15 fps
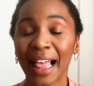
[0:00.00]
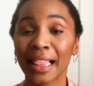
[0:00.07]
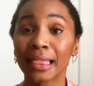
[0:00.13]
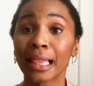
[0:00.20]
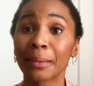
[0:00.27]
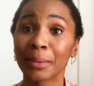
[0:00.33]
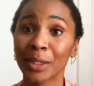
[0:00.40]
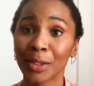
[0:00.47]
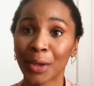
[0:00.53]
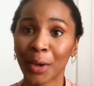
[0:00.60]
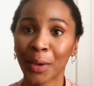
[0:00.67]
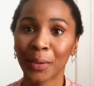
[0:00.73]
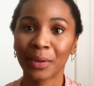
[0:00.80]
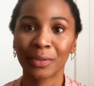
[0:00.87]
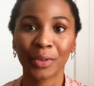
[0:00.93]
Let me
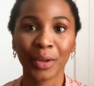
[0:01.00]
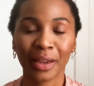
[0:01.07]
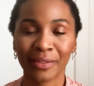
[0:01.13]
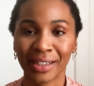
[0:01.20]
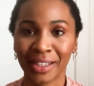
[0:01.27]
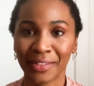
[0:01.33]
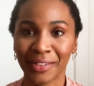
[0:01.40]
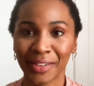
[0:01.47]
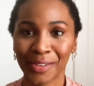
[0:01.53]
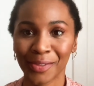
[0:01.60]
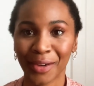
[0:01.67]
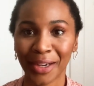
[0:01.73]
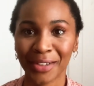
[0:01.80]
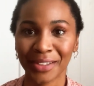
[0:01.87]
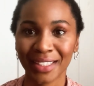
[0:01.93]
know if you have any of these
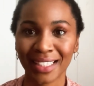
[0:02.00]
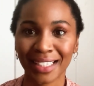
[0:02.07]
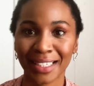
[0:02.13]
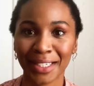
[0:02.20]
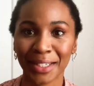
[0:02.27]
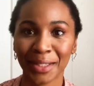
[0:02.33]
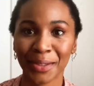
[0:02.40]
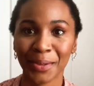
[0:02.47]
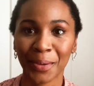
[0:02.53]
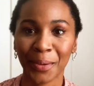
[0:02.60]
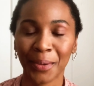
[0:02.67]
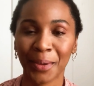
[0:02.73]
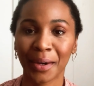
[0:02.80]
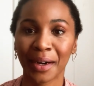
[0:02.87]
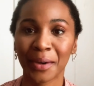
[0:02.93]
fragrances
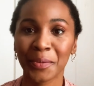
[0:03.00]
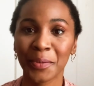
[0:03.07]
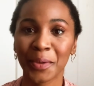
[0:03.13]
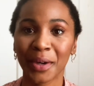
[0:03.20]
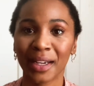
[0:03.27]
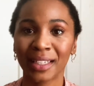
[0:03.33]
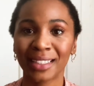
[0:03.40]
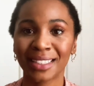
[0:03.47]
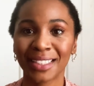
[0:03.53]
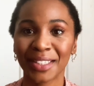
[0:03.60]
or what